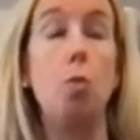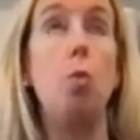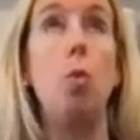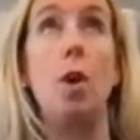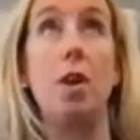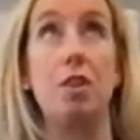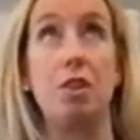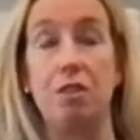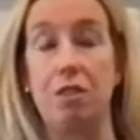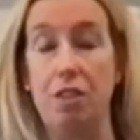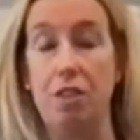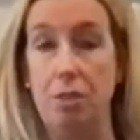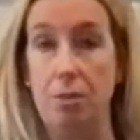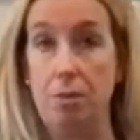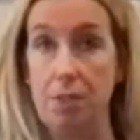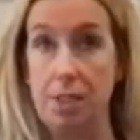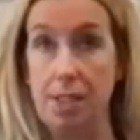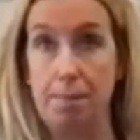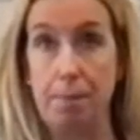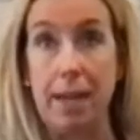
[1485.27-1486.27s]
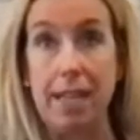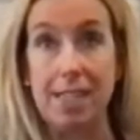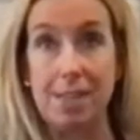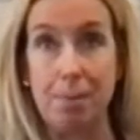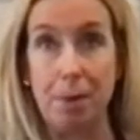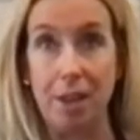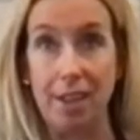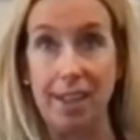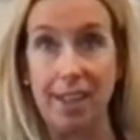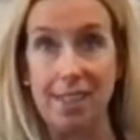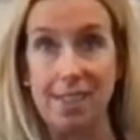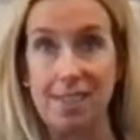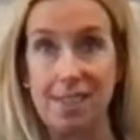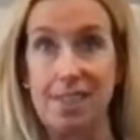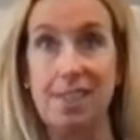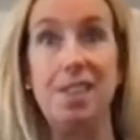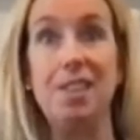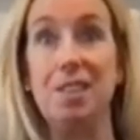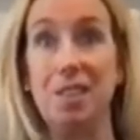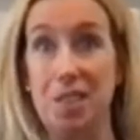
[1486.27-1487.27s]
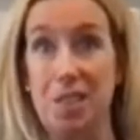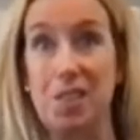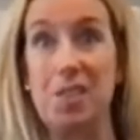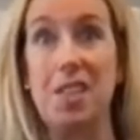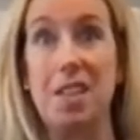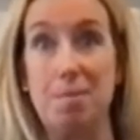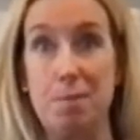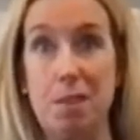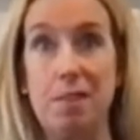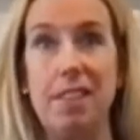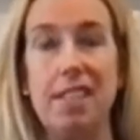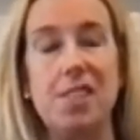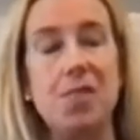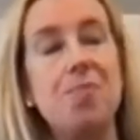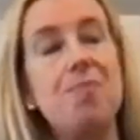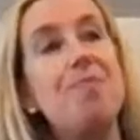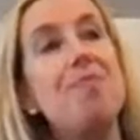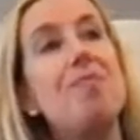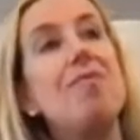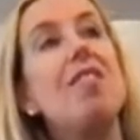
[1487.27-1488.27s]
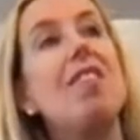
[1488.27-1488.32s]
wonderful spice markets that you see in movies,